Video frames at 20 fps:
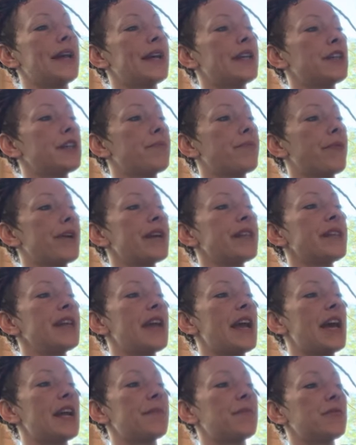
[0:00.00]
and to bring
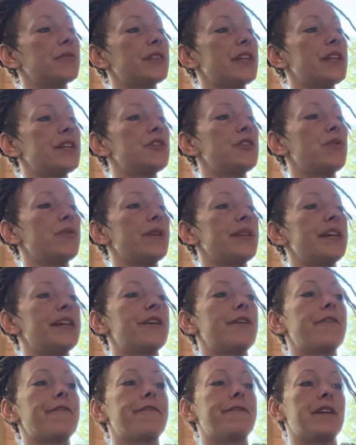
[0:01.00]
the animals into an
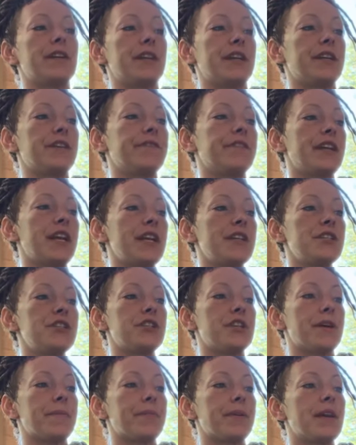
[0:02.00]
inner feeling of
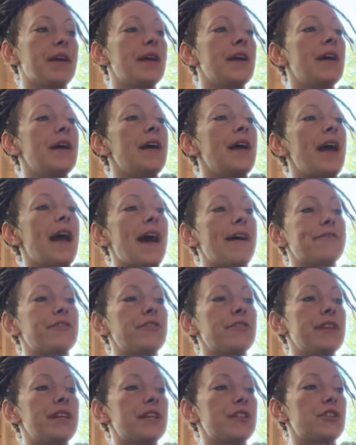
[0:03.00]
kinship.
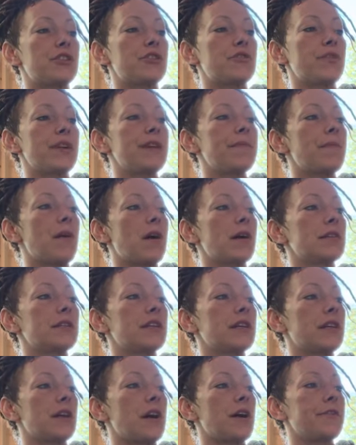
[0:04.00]
After the extreme
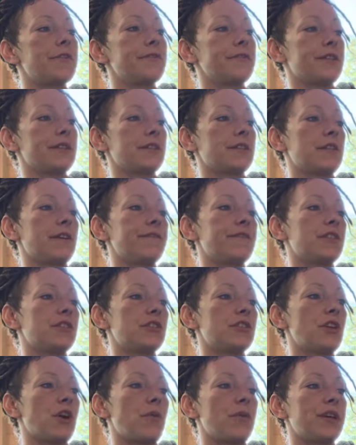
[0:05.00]
ontic otherness of the
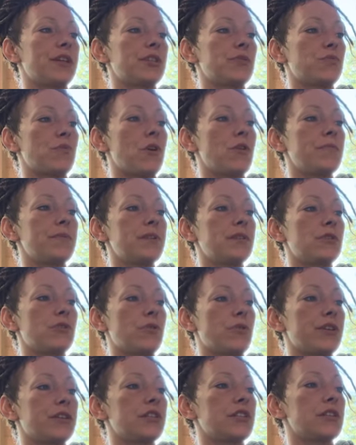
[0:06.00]
Stoics, Romans,
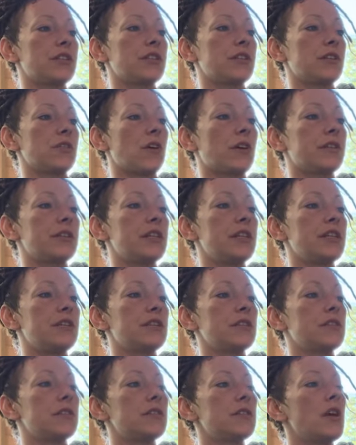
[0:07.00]
Christians, and
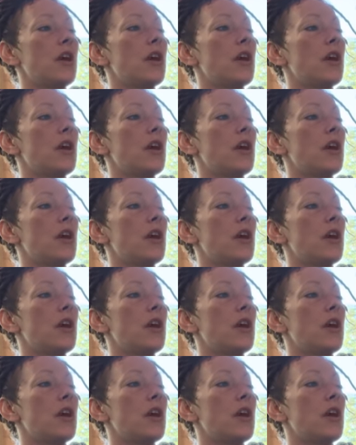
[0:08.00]
Cartesians,